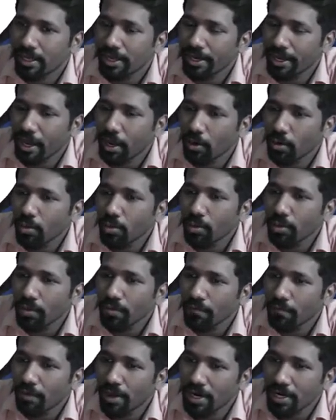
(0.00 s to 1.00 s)
Now
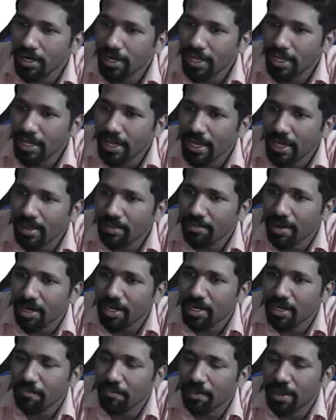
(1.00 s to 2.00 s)
vertically
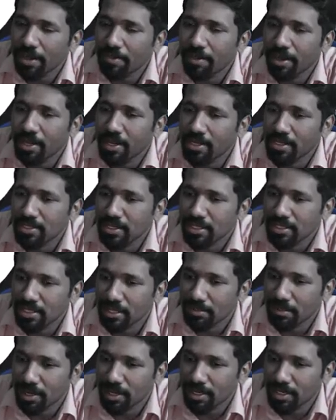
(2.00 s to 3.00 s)
multiply minus 6
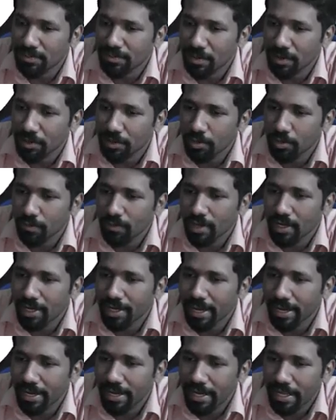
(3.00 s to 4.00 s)
and minus 5, you will
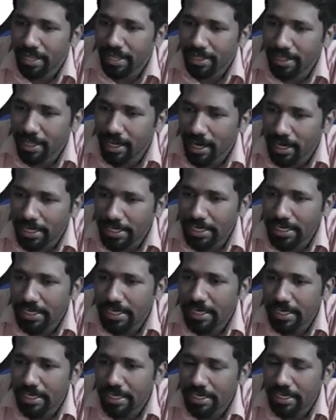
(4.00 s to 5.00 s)
get
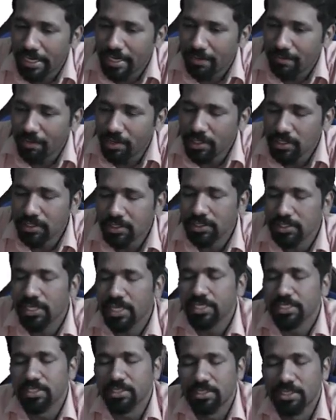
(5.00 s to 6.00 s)
30, which is
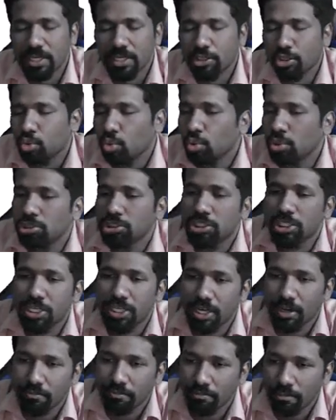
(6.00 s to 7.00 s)
just a 2-digit
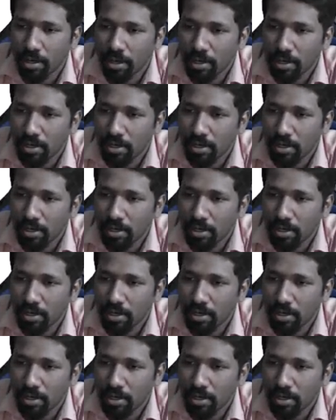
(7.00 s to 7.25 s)
number.